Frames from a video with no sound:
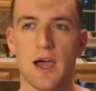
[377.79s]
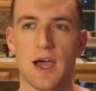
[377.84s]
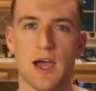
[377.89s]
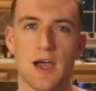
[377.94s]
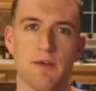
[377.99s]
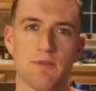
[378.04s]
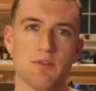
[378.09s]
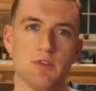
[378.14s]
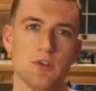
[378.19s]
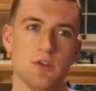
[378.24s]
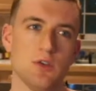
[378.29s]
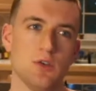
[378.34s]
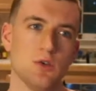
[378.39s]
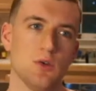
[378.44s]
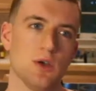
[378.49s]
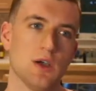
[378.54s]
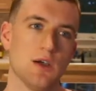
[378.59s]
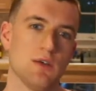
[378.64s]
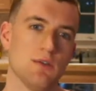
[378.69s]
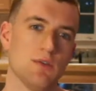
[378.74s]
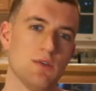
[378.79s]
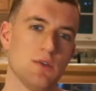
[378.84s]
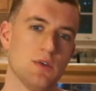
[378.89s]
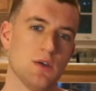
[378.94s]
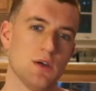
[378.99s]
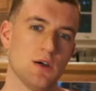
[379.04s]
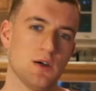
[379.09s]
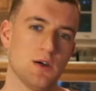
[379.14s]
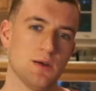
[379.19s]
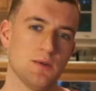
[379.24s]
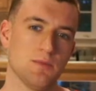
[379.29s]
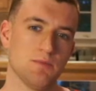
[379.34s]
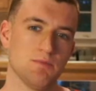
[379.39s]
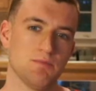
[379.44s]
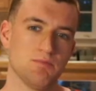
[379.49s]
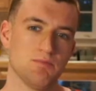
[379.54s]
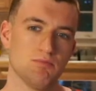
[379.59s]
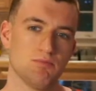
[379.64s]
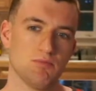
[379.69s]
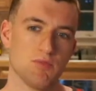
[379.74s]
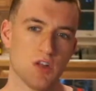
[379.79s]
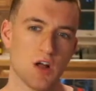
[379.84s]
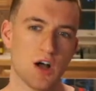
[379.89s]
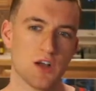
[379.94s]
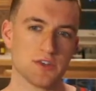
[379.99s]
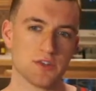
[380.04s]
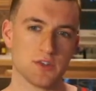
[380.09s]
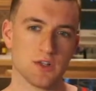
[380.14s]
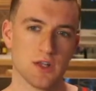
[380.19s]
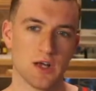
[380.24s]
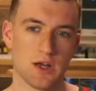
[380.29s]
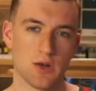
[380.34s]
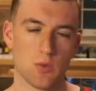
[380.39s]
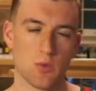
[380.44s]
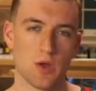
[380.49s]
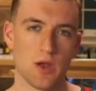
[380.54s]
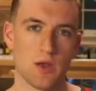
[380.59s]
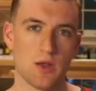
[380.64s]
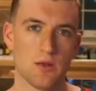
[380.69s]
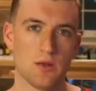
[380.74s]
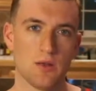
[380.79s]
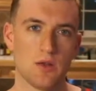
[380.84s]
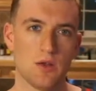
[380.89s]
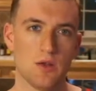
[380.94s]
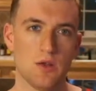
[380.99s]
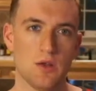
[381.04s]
after you have lost a lot of weight.